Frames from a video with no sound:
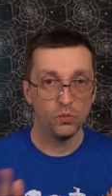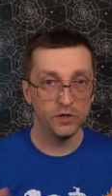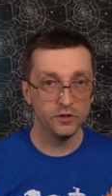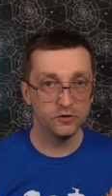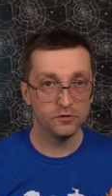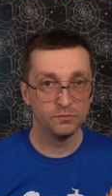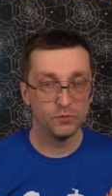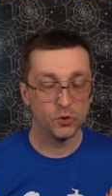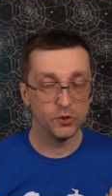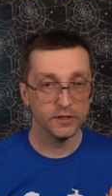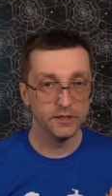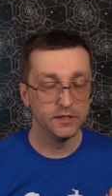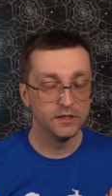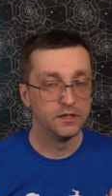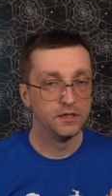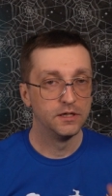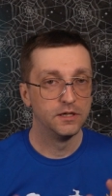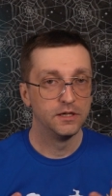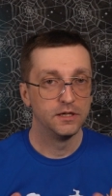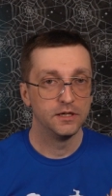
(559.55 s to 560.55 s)
Once more,
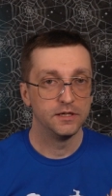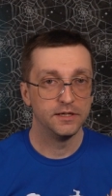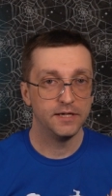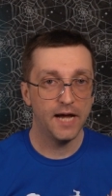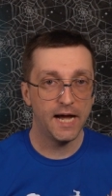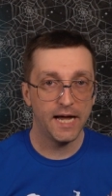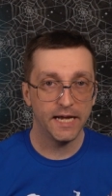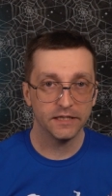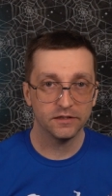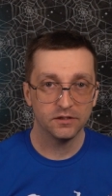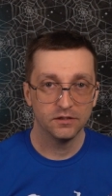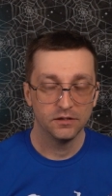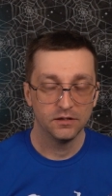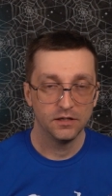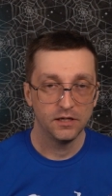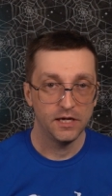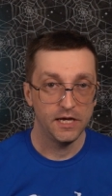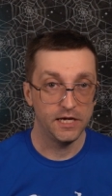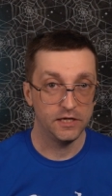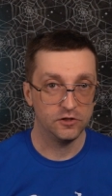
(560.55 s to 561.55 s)
not
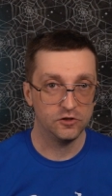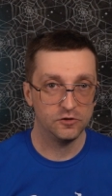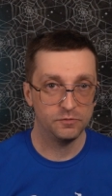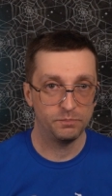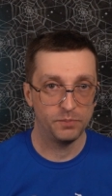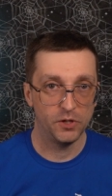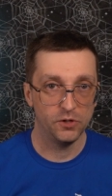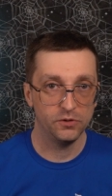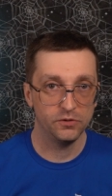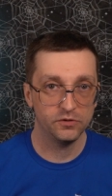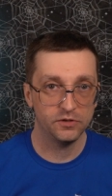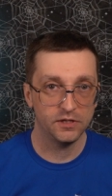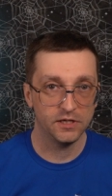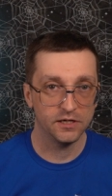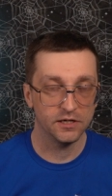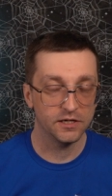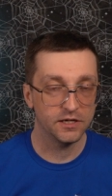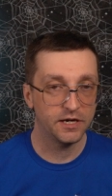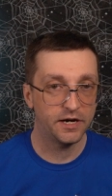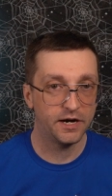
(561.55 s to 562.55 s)
exposing
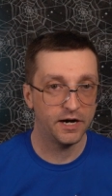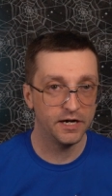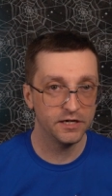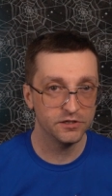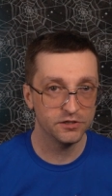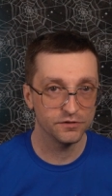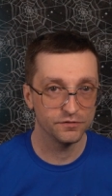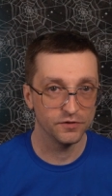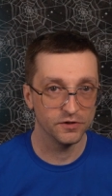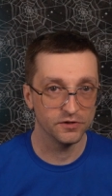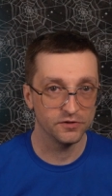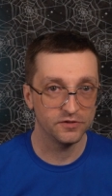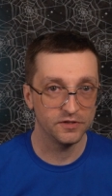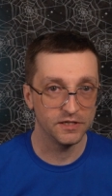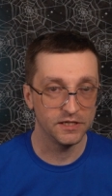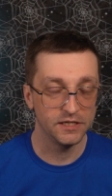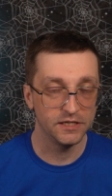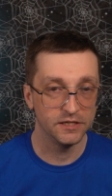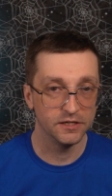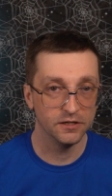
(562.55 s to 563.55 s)
a
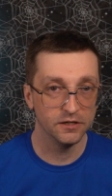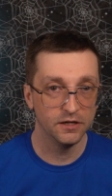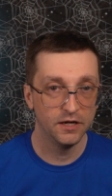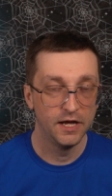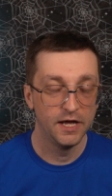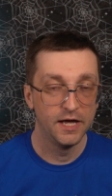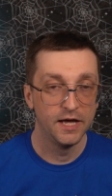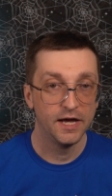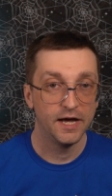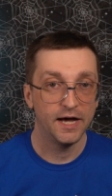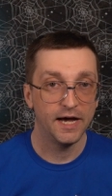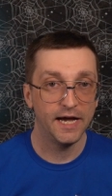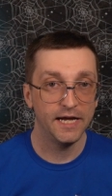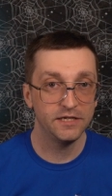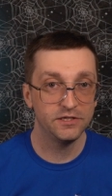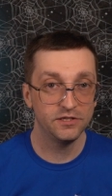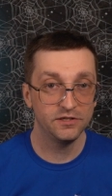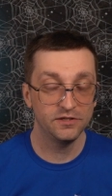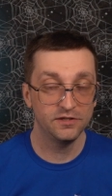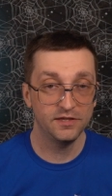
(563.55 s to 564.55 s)
controversy here. I
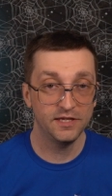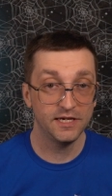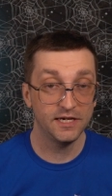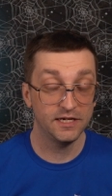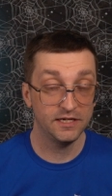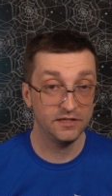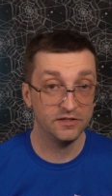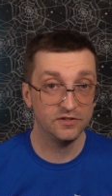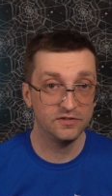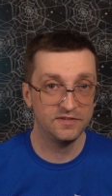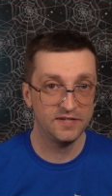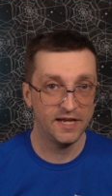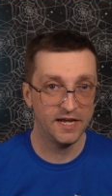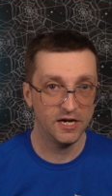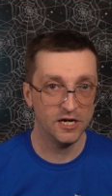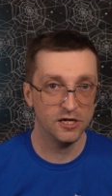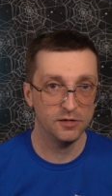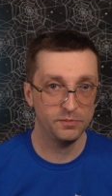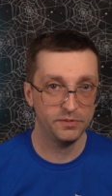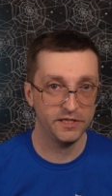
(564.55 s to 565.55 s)
just think it is
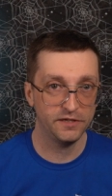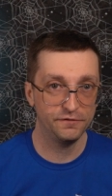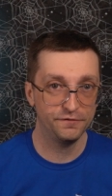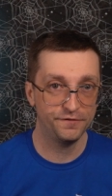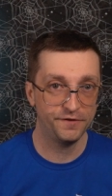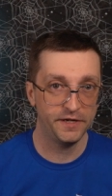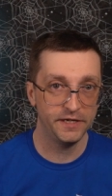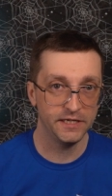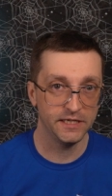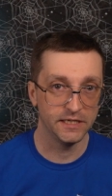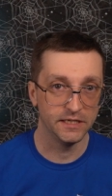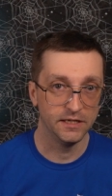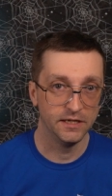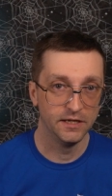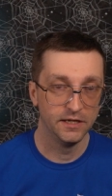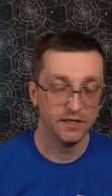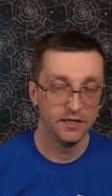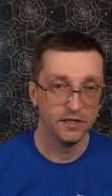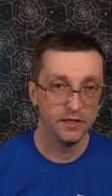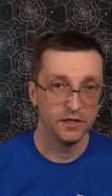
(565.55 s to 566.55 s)
terribly funny
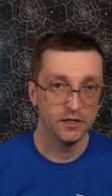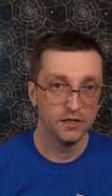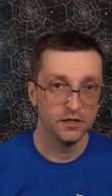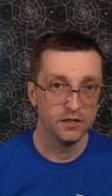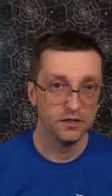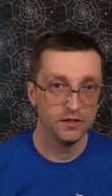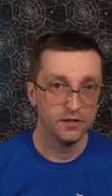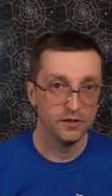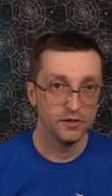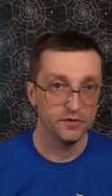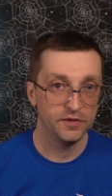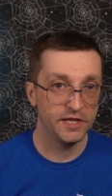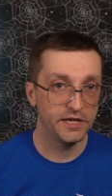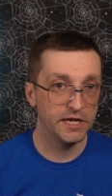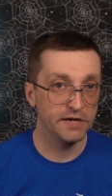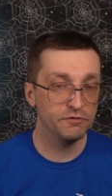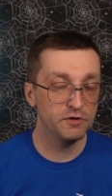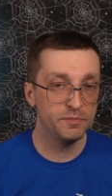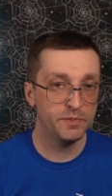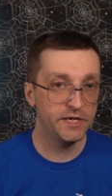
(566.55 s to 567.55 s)
that
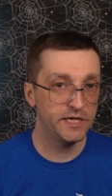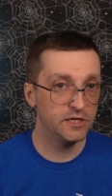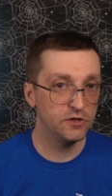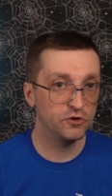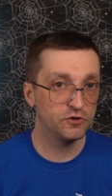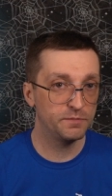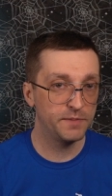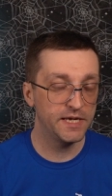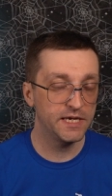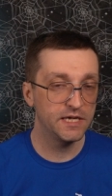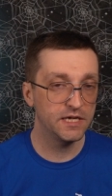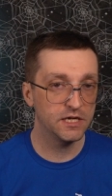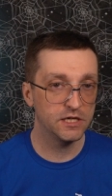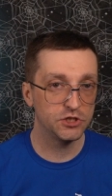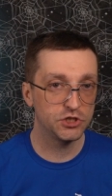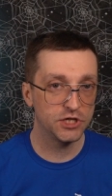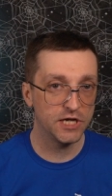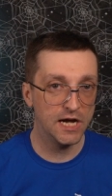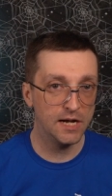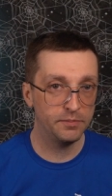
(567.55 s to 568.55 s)
everybody who's making a
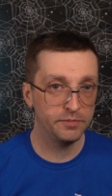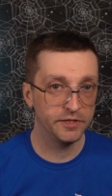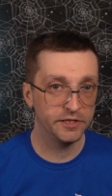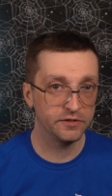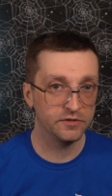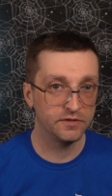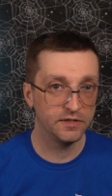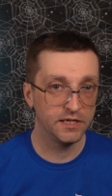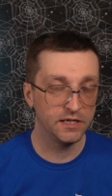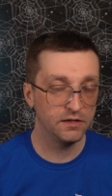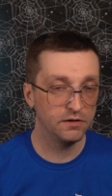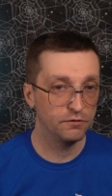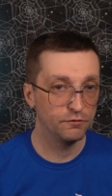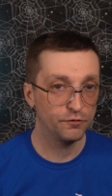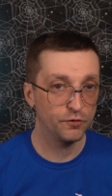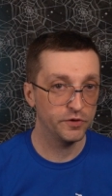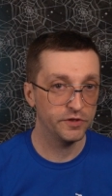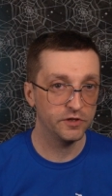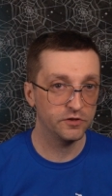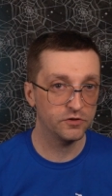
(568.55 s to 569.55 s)
job listing
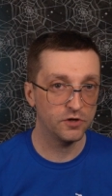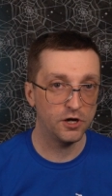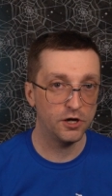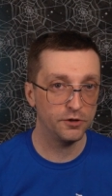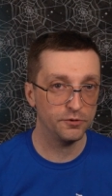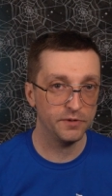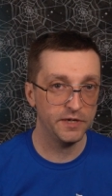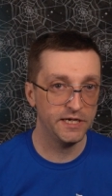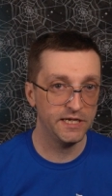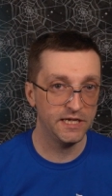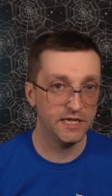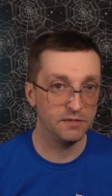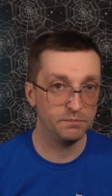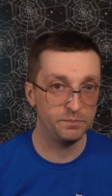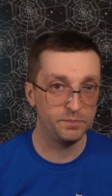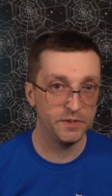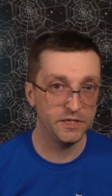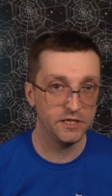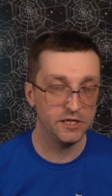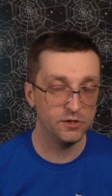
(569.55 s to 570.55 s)
for this already
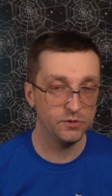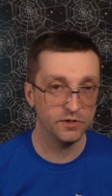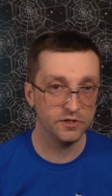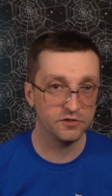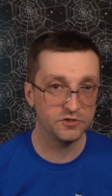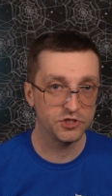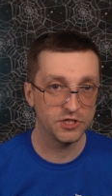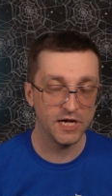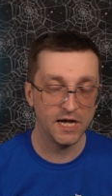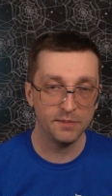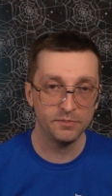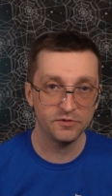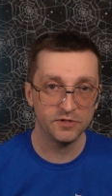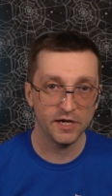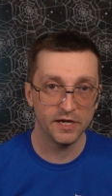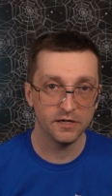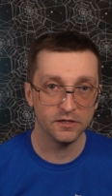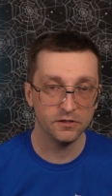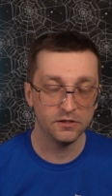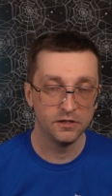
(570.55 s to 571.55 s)
ambiguous job
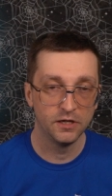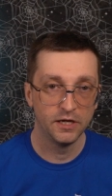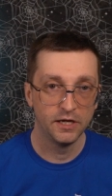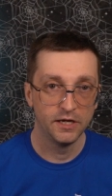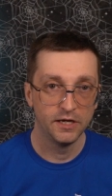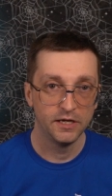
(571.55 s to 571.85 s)
title